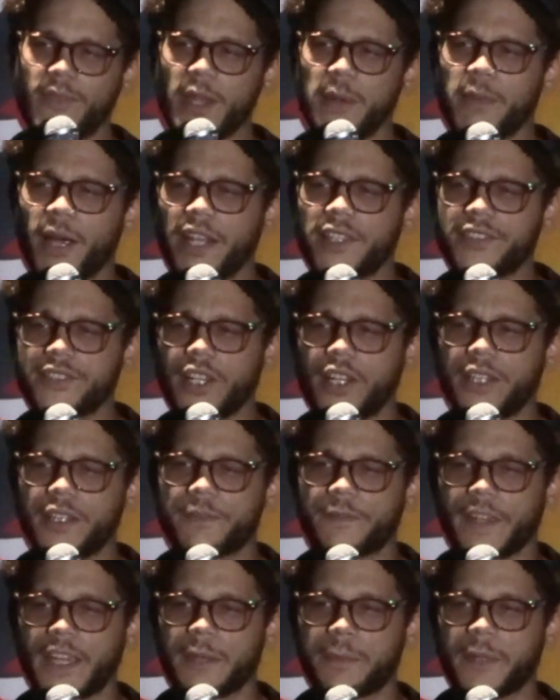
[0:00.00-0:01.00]
But I
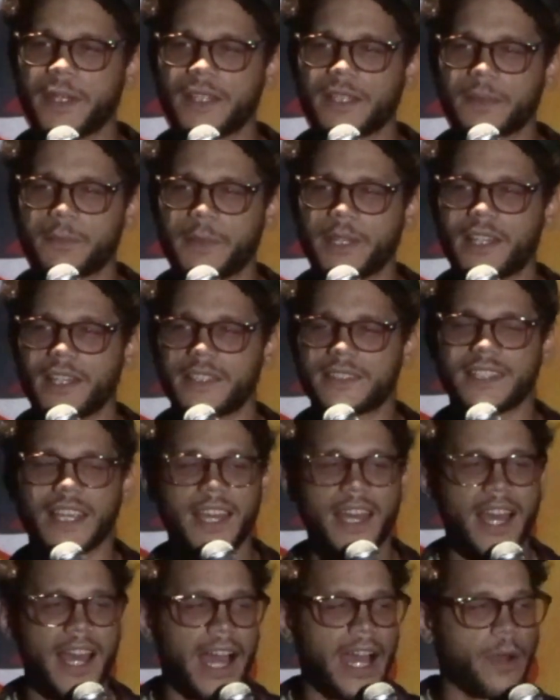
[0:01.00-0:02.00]
started vaping because
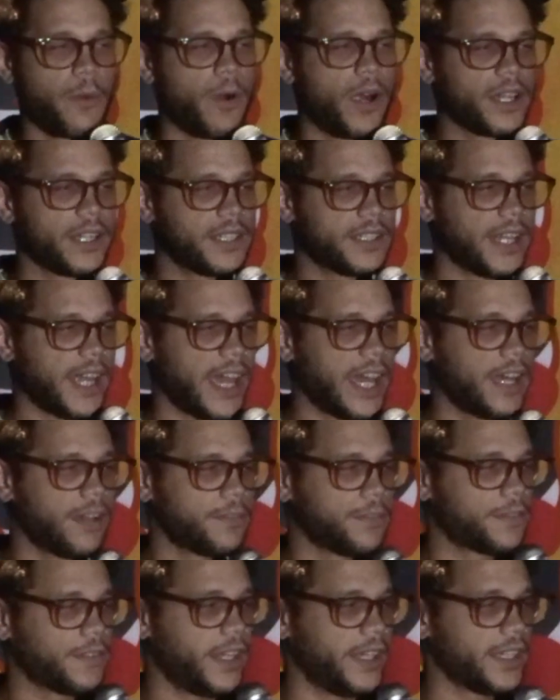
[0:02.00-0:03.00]
I wanted to
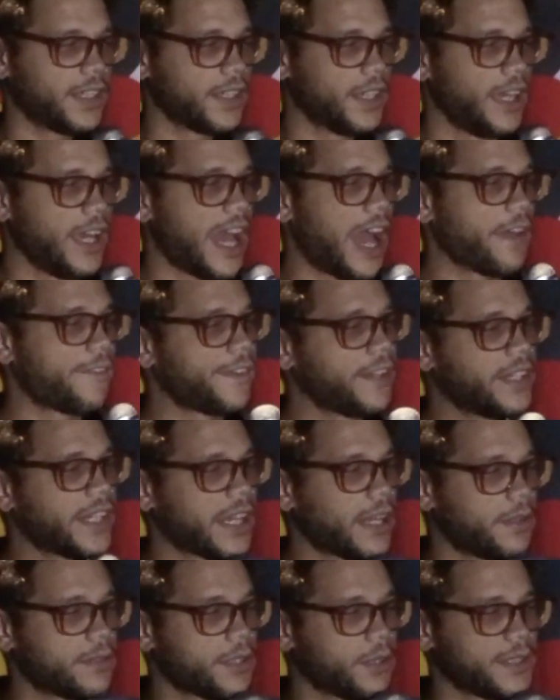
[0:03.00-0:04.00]
have, I felt like
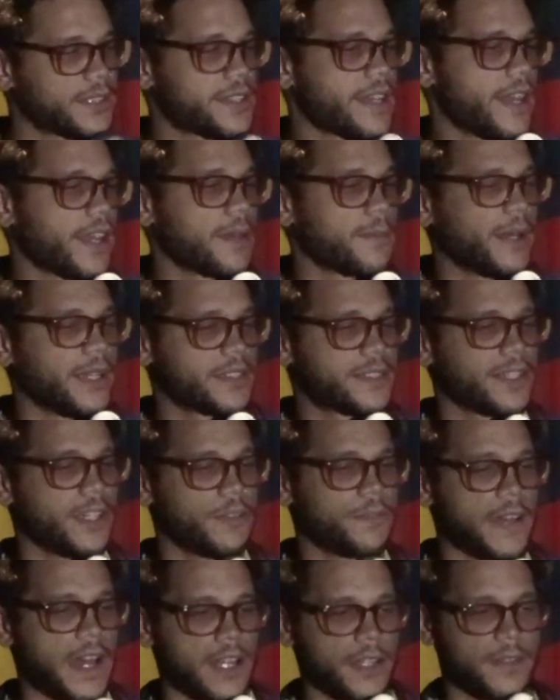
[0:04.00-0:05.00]
I was always taking
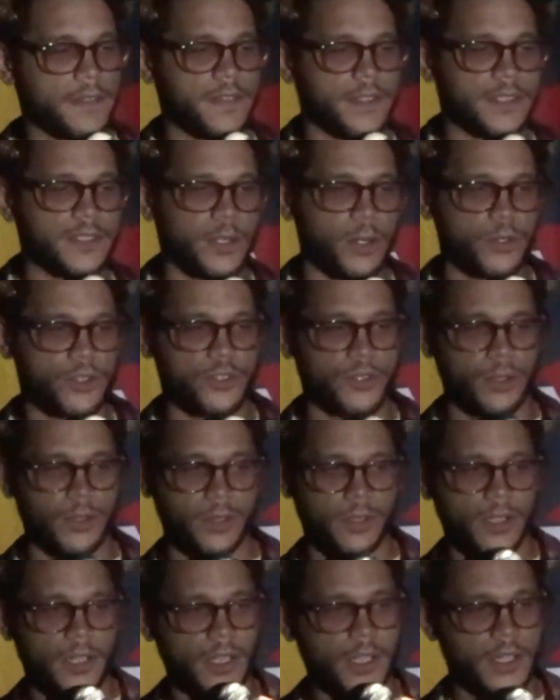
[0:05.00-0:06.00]
myself out of the
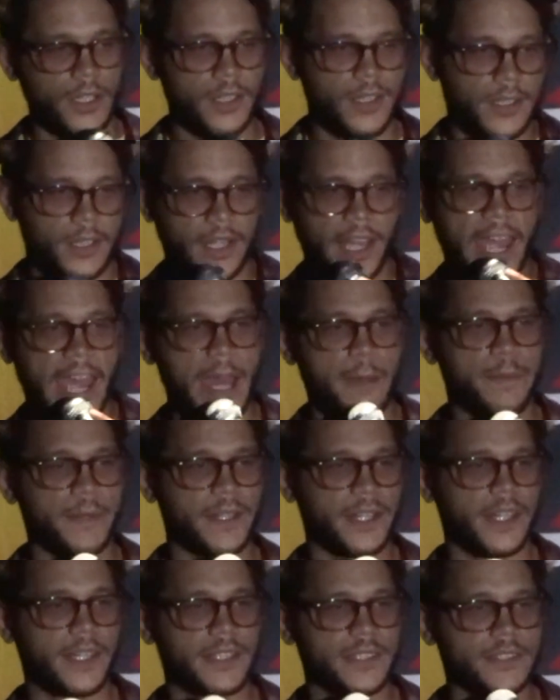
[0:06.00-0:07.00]
social
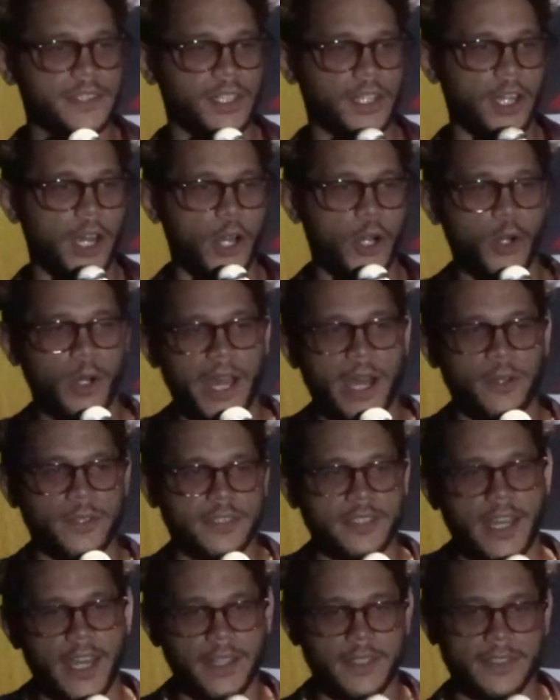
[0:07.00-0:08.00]
happenings to go
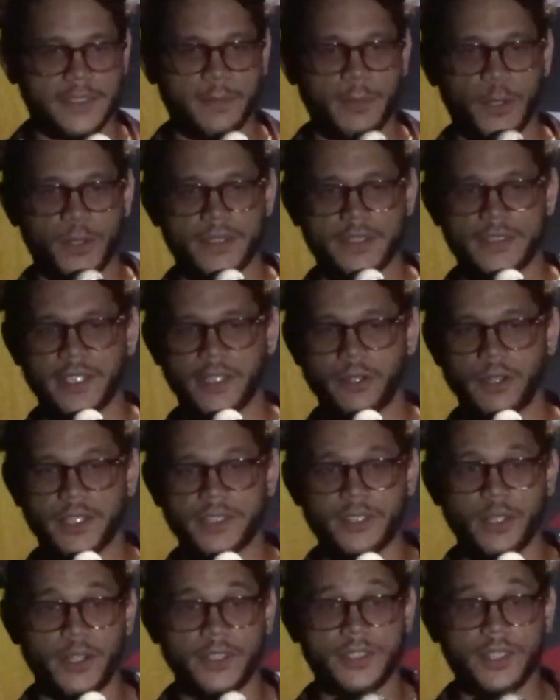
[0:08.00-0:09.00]
outside and smoke a cigarette.
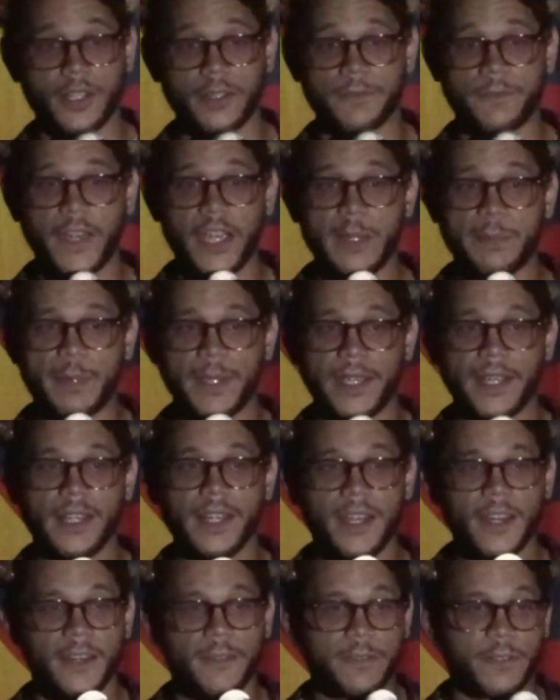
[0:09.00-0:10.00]
So I started vaping
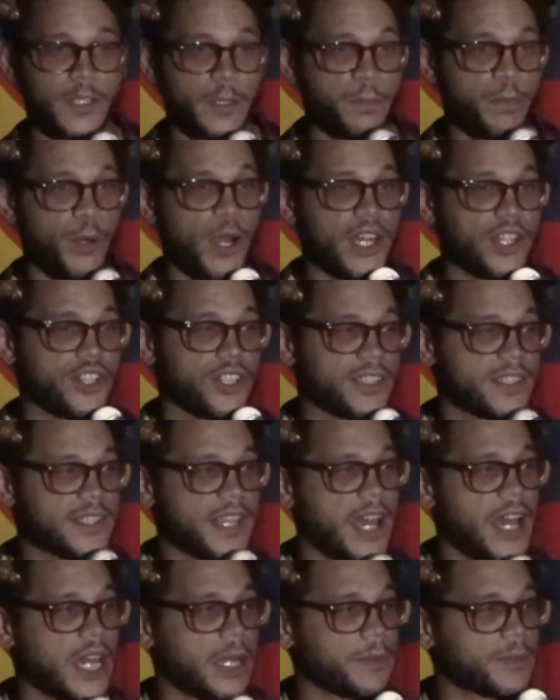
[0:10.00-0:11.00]
for the precious
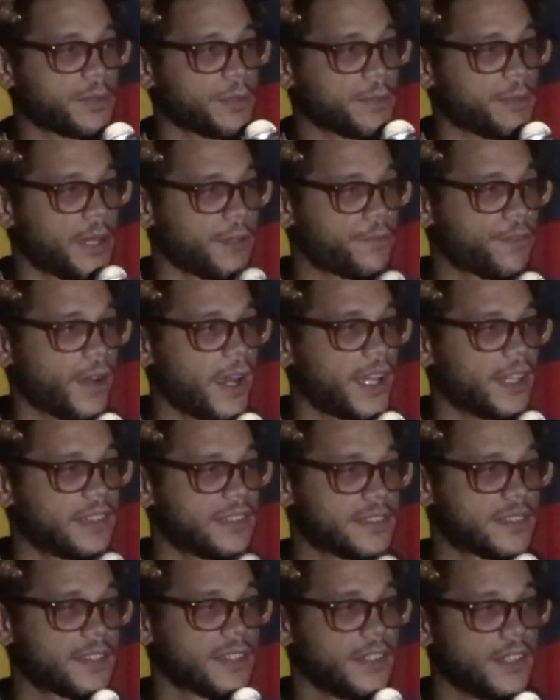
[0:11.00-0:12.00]
times with my friends.